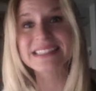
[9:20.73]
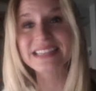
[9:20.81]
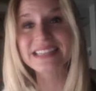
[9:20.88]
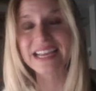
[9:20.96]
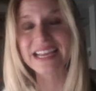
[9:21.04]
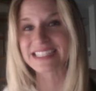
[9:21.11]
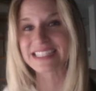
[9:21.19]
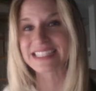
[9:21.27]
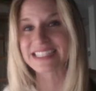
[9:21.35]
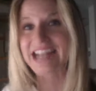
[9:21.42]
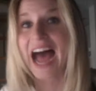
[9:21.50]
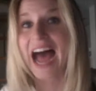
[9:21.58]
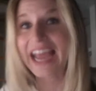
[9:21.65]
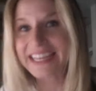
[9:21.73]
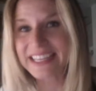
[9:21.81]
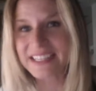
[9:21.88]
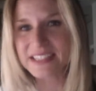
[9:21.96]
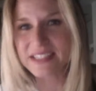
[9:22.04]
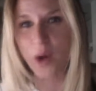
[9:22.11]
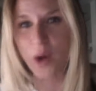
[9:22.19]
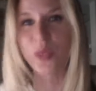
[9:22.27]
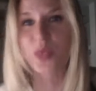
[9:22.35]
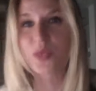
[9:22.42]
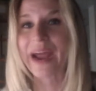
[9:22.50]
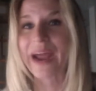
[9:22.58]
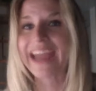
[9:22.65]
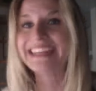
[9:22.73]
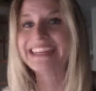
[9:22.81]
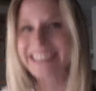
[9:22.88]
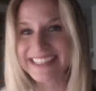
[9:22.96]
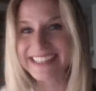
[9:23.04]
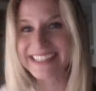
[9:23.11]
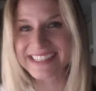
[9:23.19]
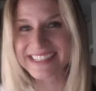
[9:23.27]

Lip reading: Because it's an itis, arthritis.